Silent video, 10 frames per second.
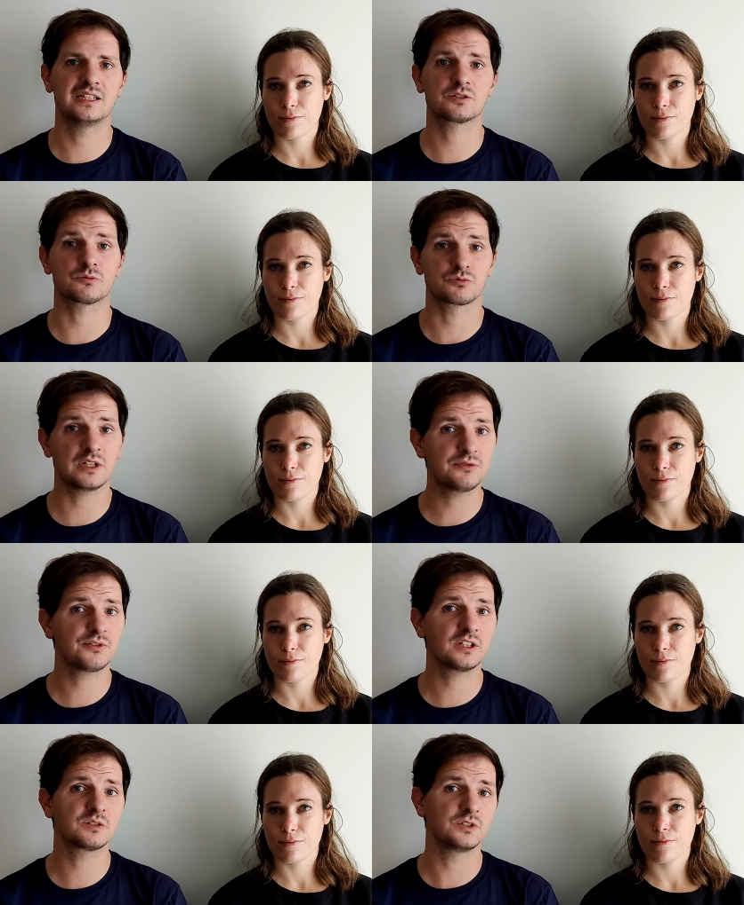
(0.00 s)
Speaker 1: this
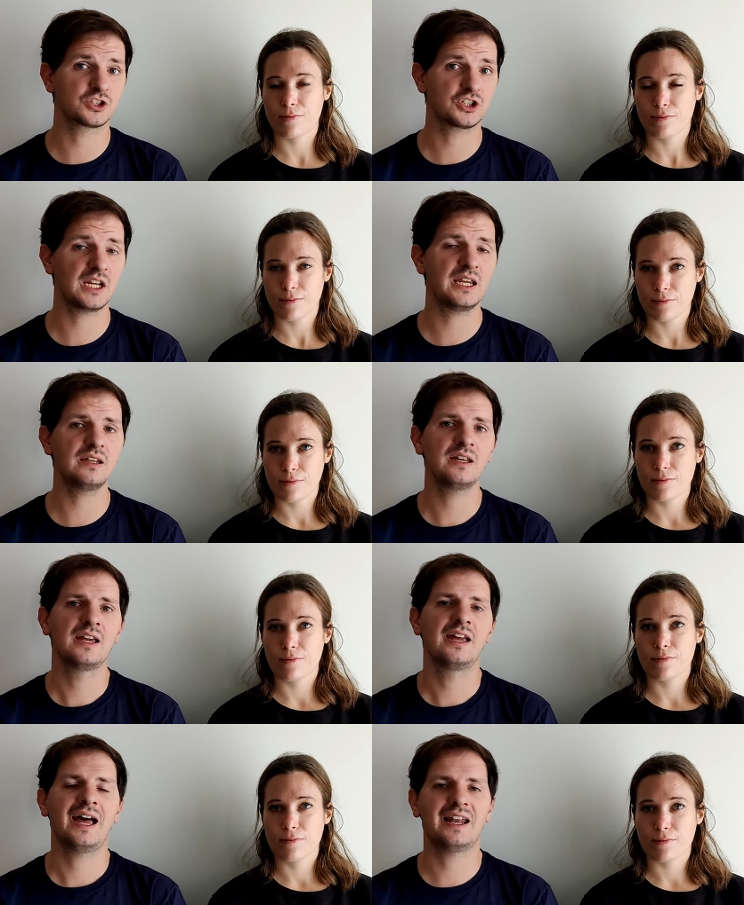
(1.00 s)
refund machine
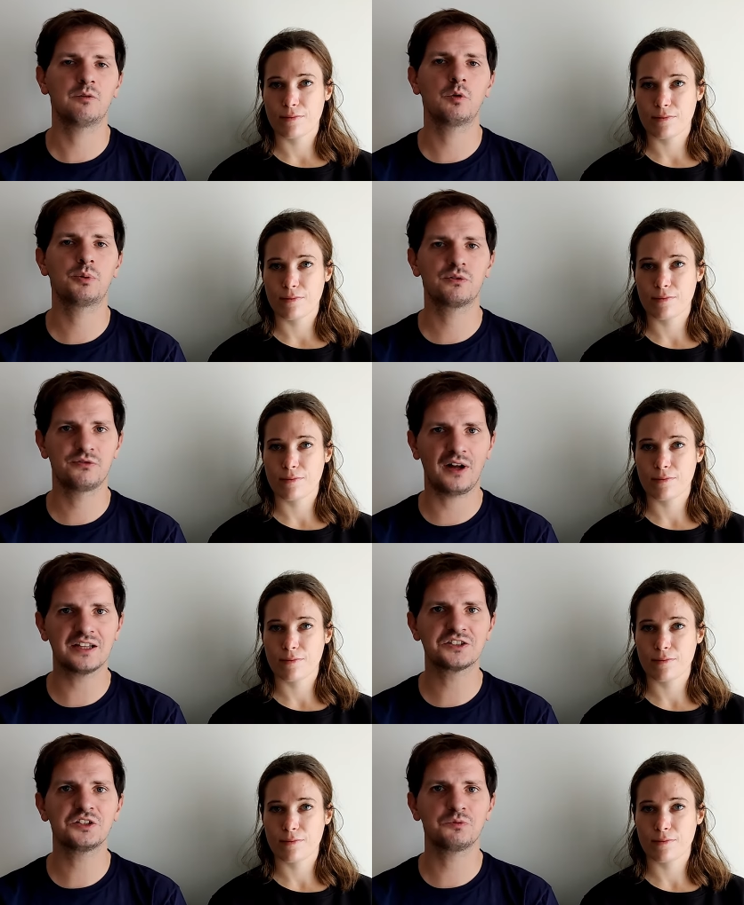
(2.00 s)
and it will
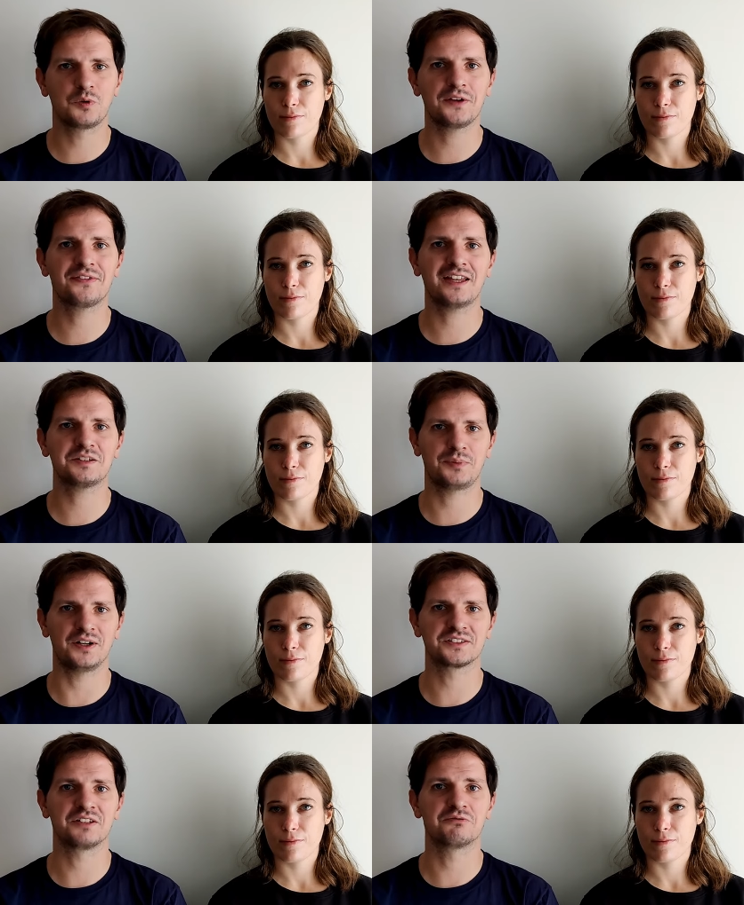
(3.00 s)
provide you with that
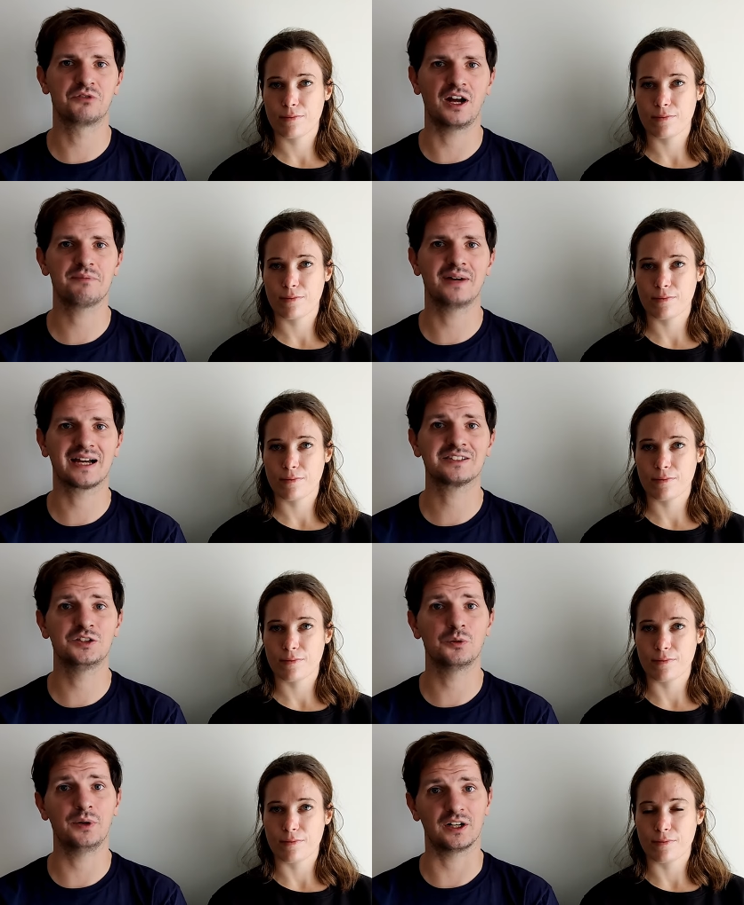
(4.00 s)
deposit right back
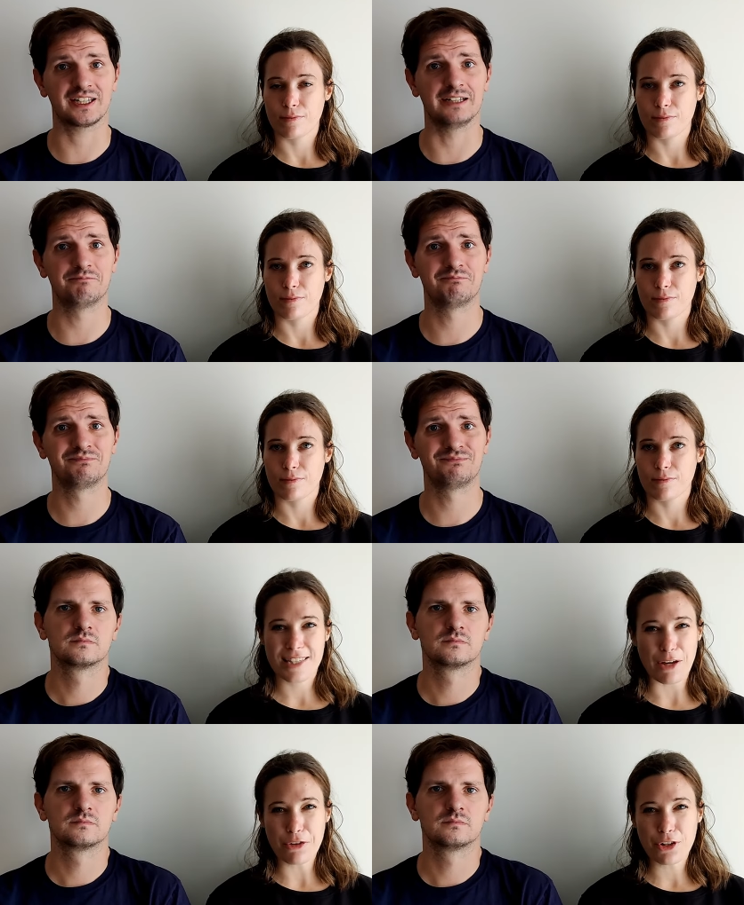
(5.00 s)
to your pocket.
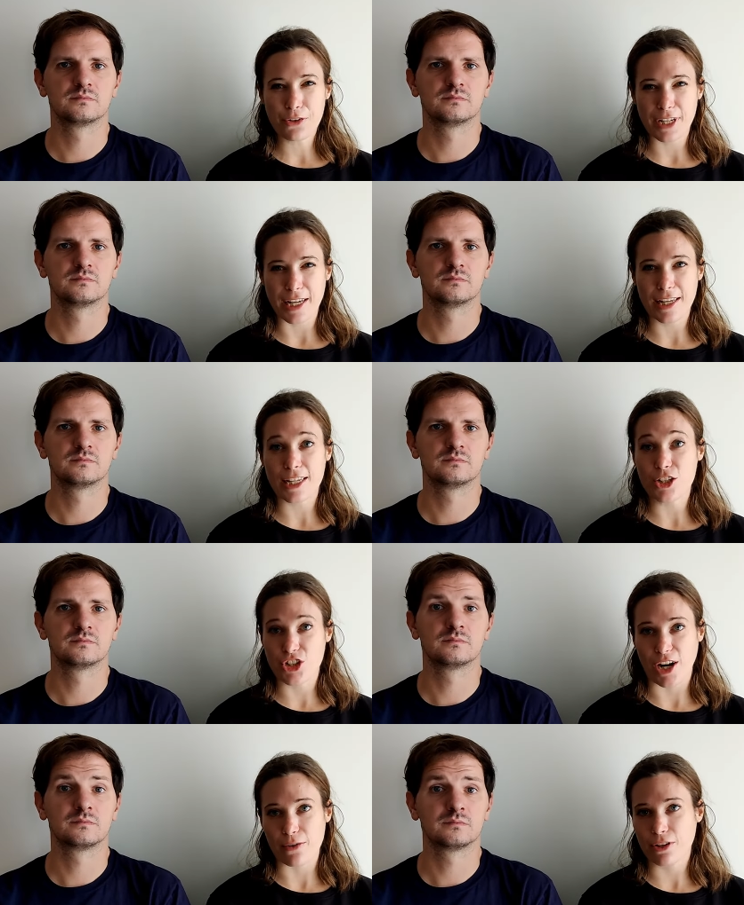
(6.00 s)
Speaker 2: South Korea in
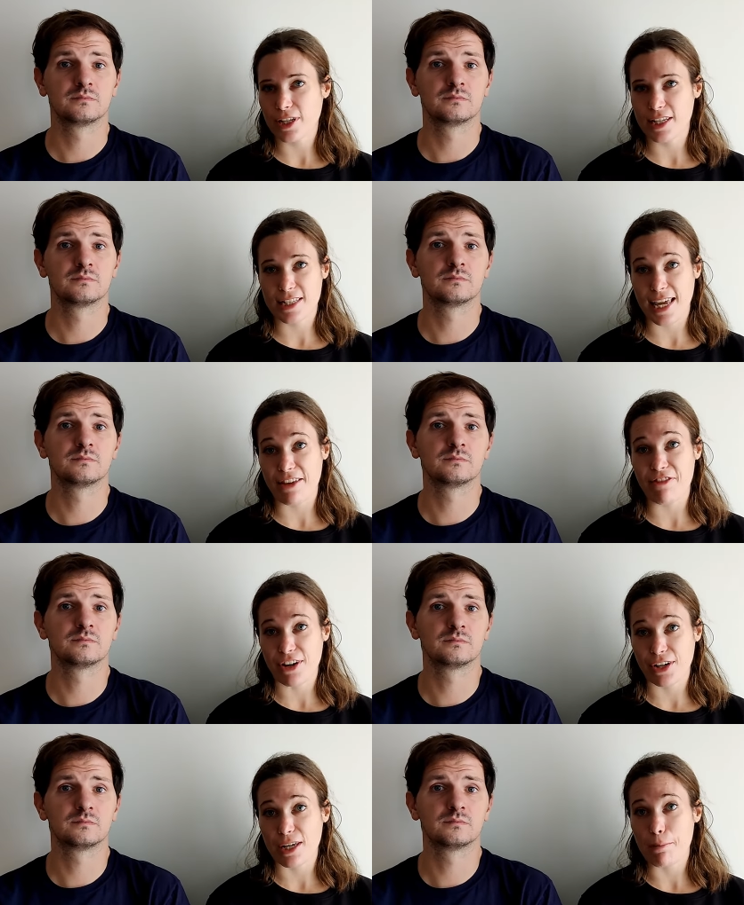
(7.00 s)
general is a
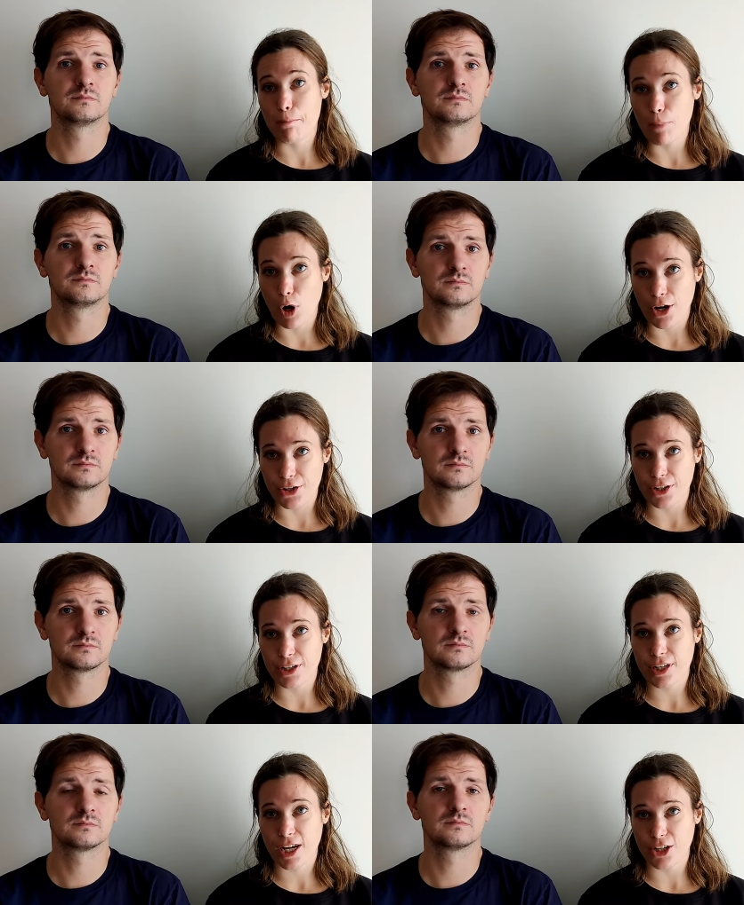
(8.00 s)
very
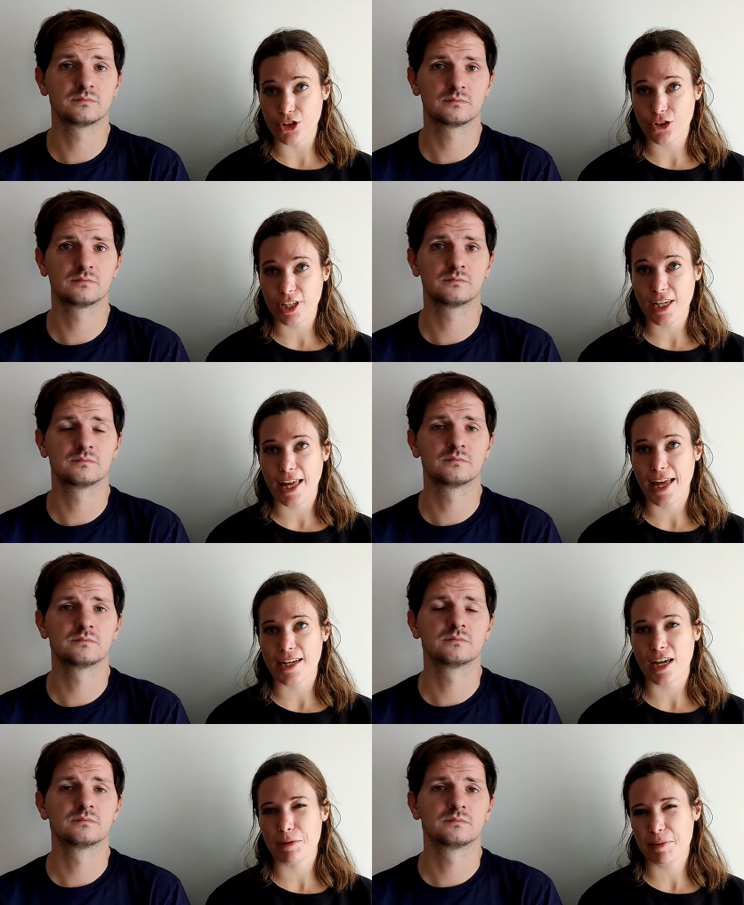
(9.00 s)
modern country,
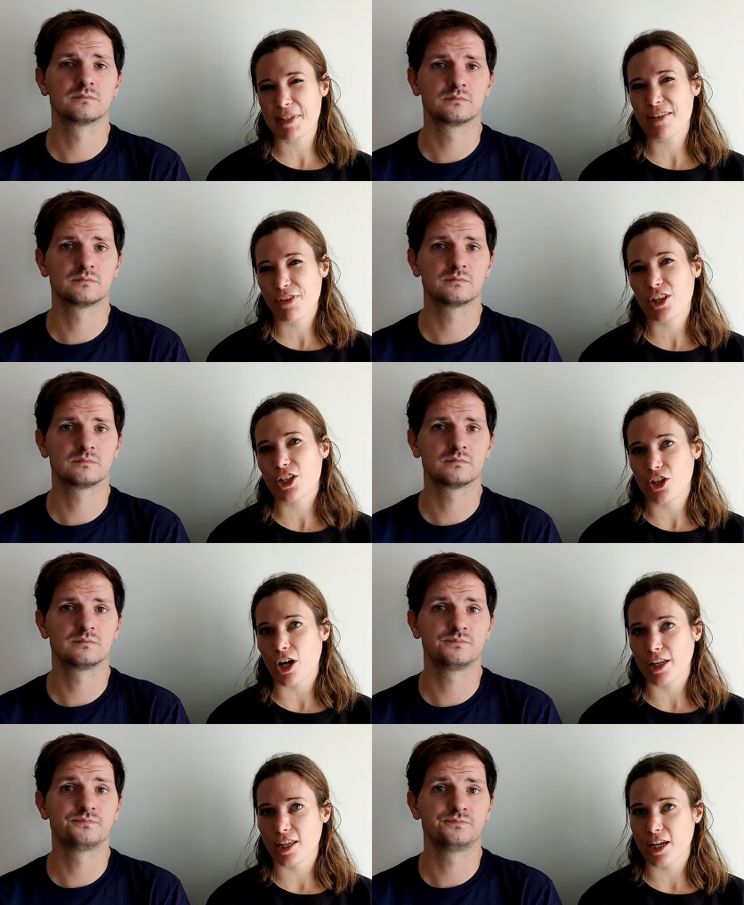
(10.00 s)
and I'm specifically
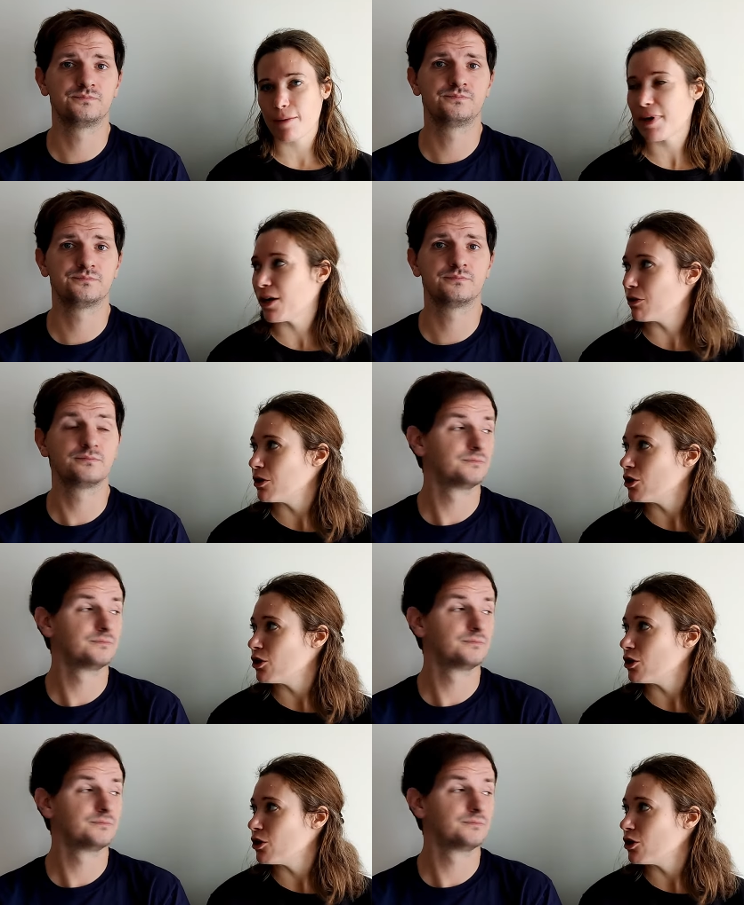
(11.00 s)
talking about